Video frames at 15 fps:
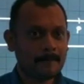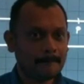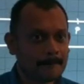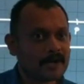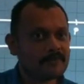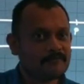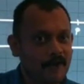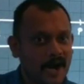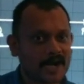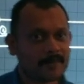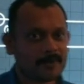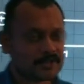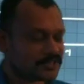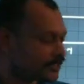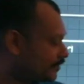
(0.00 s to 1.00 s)
But what
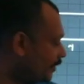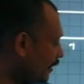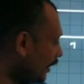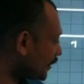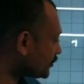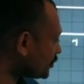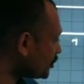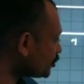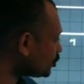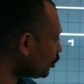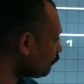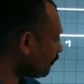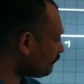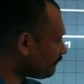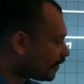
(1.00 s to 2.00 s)
about the directions
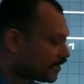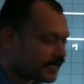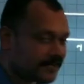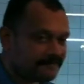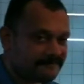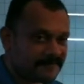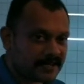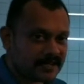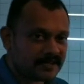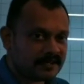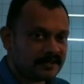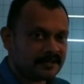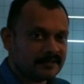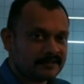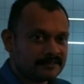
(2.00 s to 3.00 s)
of F and
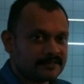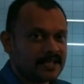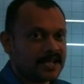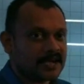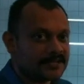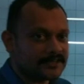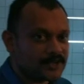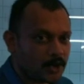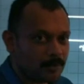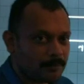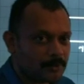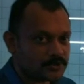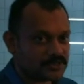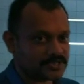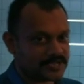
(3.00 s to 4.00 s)
Fe? They are in the
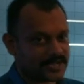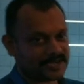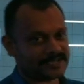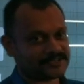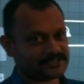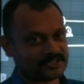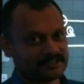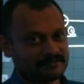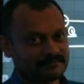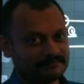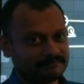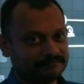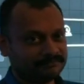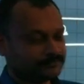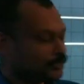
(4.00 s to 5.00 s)
opposite direction.
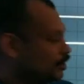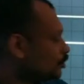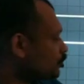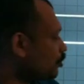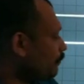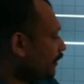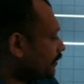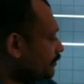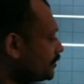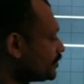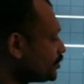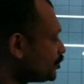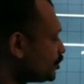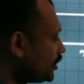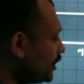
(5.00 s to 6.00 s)
So
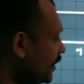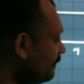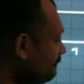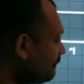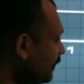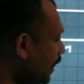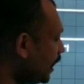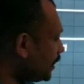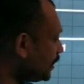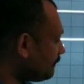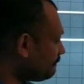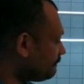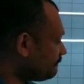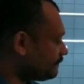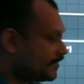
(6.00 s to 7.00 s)
vectors F and
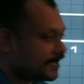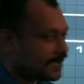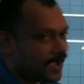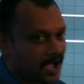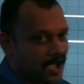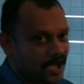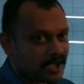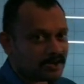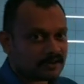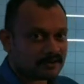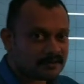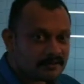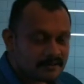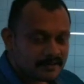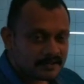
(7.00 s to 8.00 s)
Fe
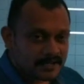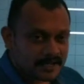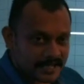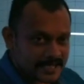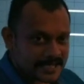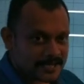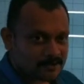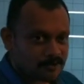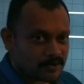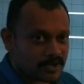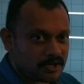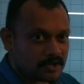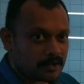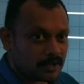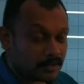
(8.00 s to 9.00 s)
are equal,
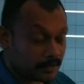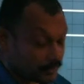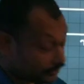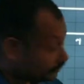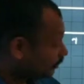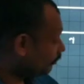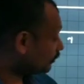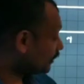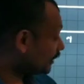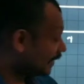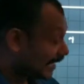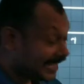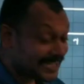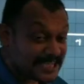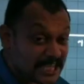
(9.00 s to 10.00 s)
the
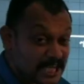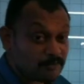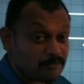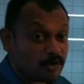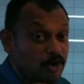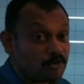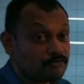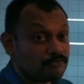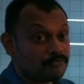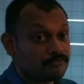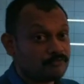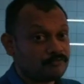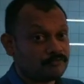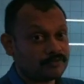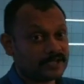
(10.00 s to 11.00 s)

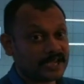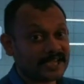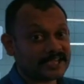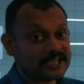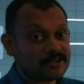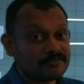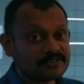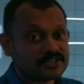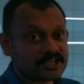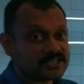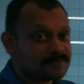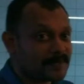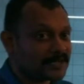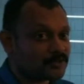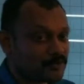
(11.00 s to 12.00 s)
negative with
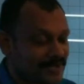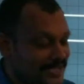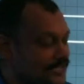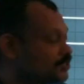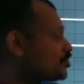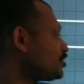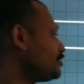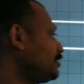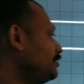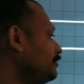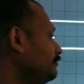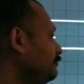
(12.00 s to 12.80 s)
respect to each other.